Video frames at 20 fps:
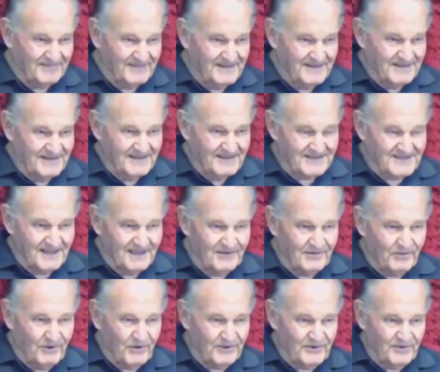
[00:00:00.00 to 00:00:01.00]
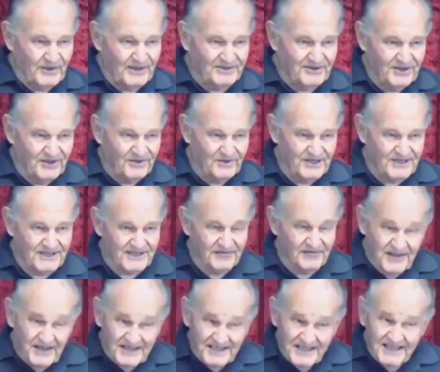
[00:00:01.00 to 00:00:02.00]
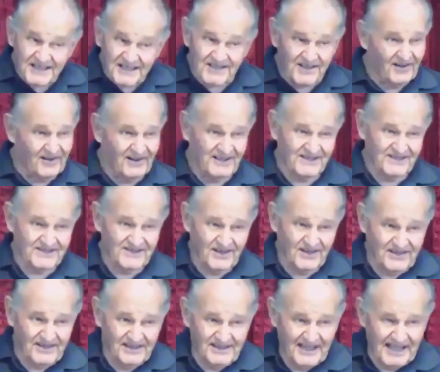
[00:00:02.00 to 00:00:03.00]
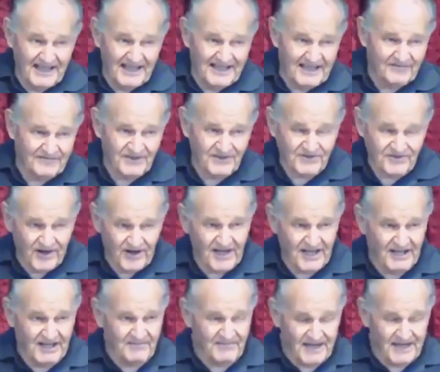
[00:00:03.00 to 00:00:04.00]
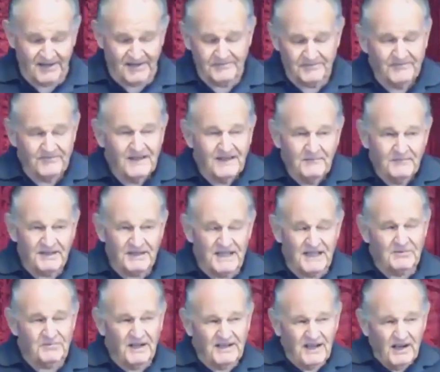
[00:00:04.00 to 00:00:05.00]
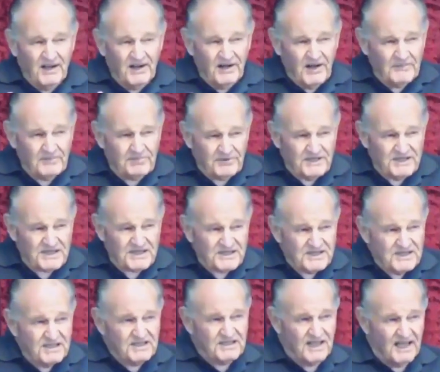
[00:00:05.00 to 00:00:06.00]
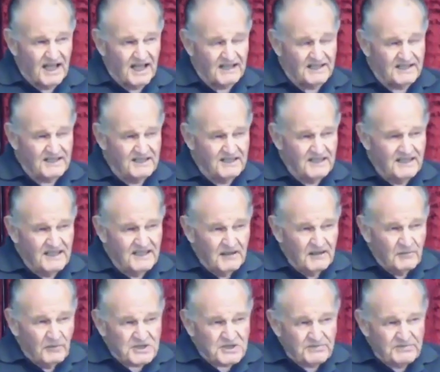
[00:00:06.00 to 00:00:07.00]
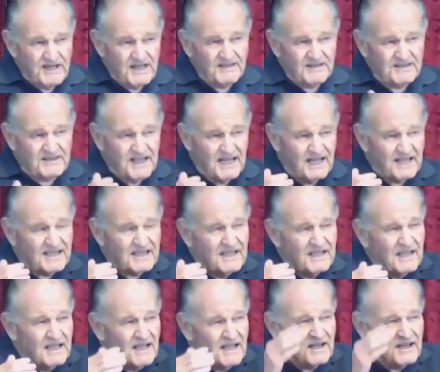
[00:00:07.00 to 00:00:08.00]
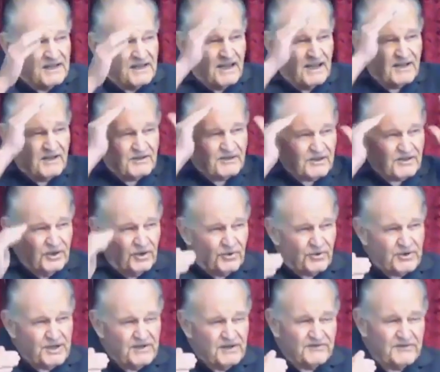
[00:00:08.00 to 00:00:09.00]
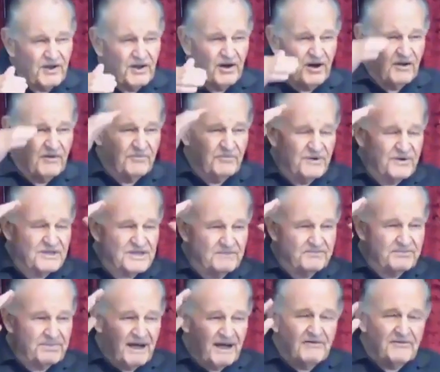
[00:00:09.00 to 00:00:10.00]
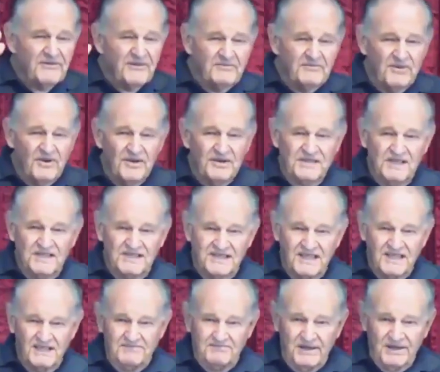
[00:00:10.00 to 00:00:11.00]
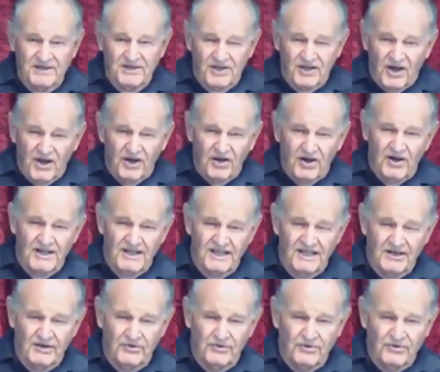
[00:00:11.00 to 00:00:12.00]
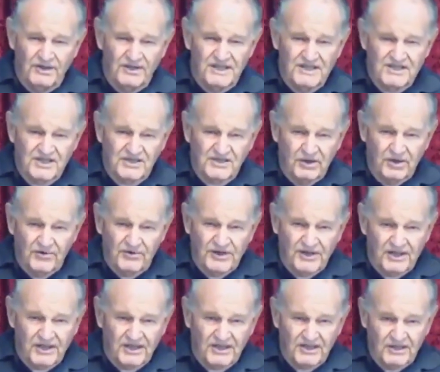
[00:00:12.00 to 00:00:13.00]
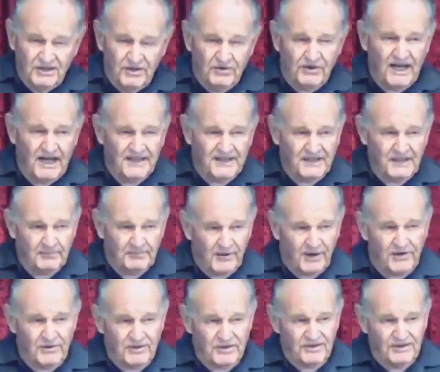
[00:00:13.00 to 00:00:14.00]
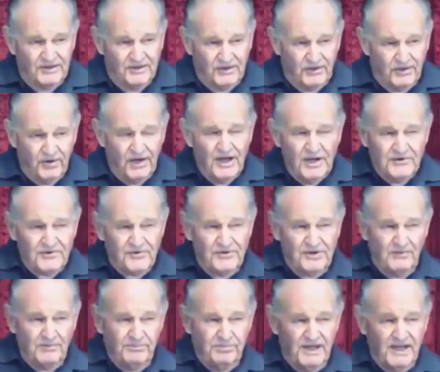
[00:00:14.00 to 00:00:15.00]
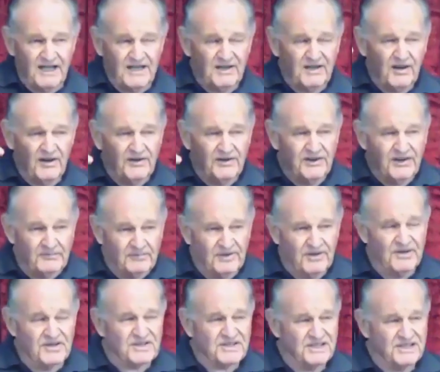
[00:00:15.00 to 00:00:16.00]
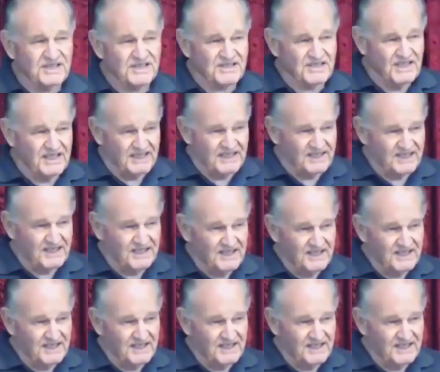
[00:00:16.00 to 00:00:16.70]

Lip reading: So that what we'd do is, if he did die inside there, they'd have to drag him out. But anyway, the high priest did that, which meant that the glory of God was above the mercy seat, but God in all his glory could look at the broken law through the blood on the mercy seat.